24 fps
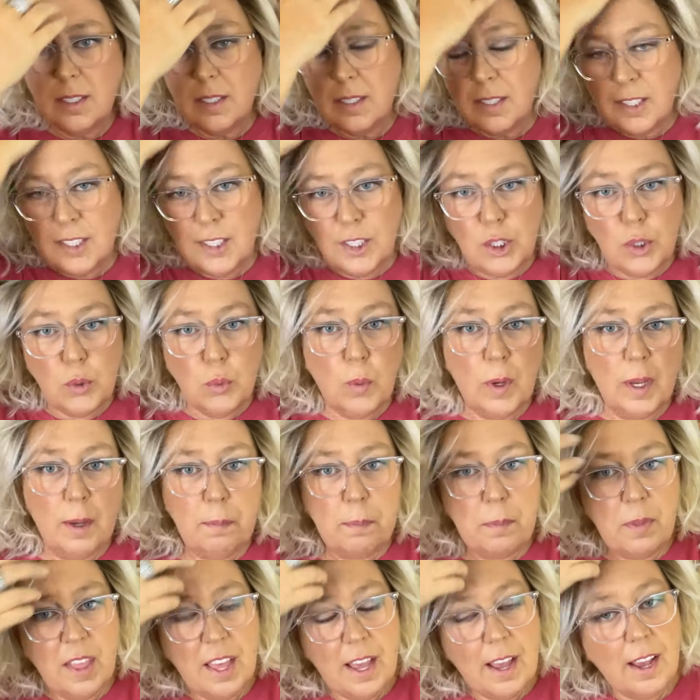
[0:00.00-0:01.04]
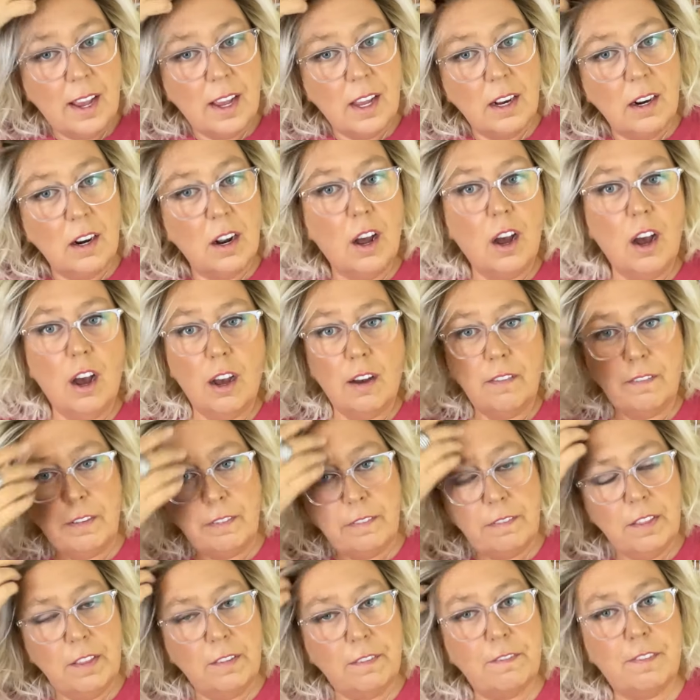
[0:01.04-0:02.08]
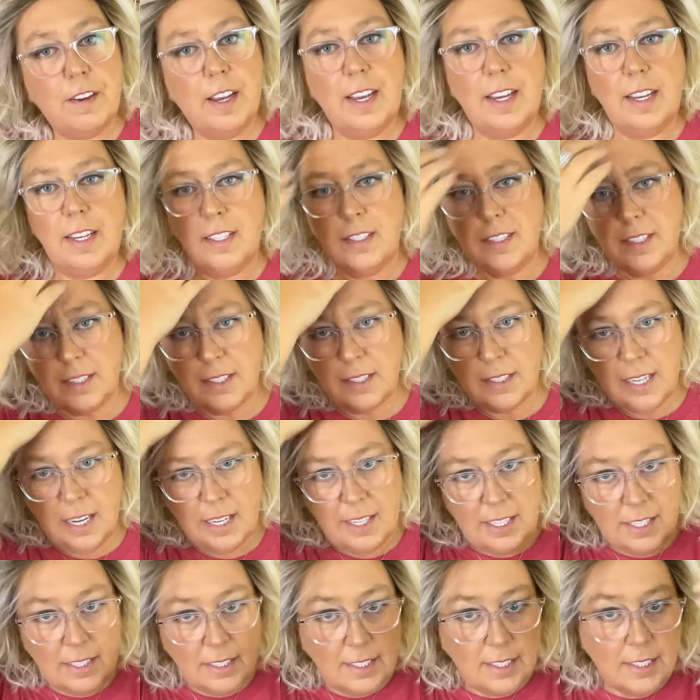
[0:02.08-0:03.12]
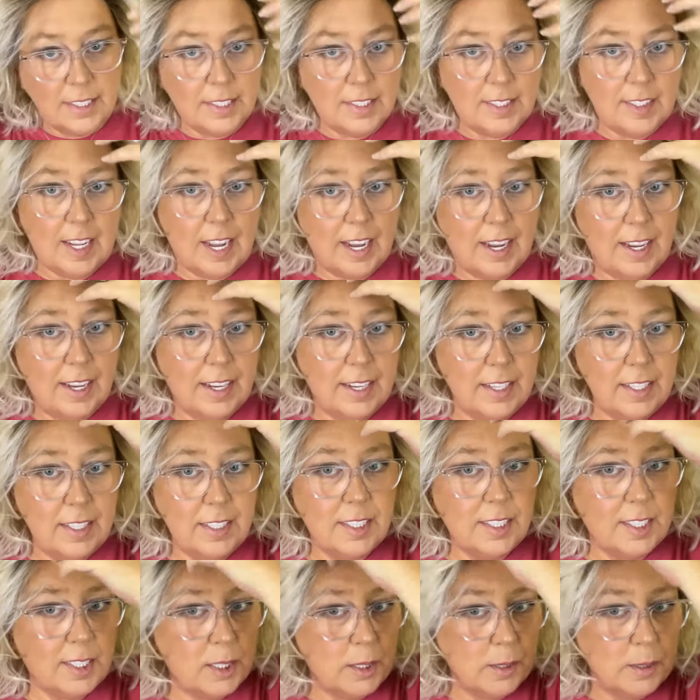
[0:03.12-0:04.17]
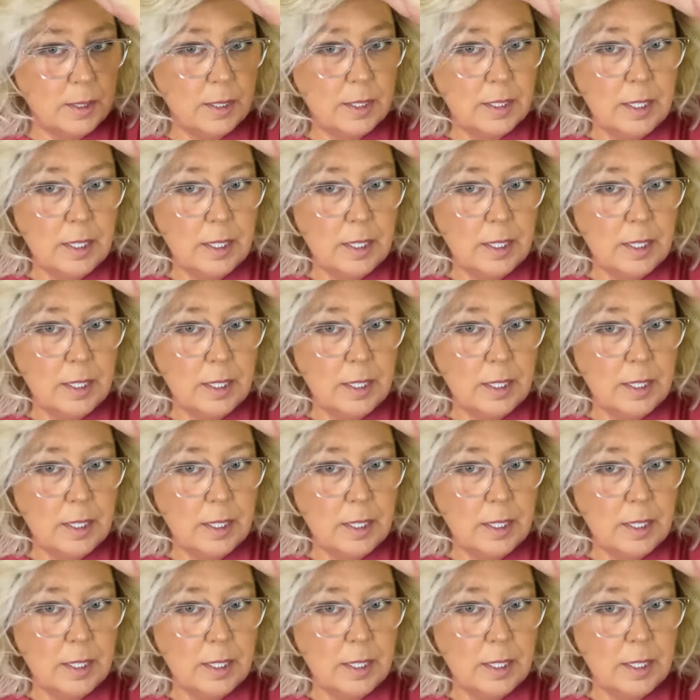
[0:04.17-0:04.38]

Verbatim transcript: sweep that off of the face and it stays.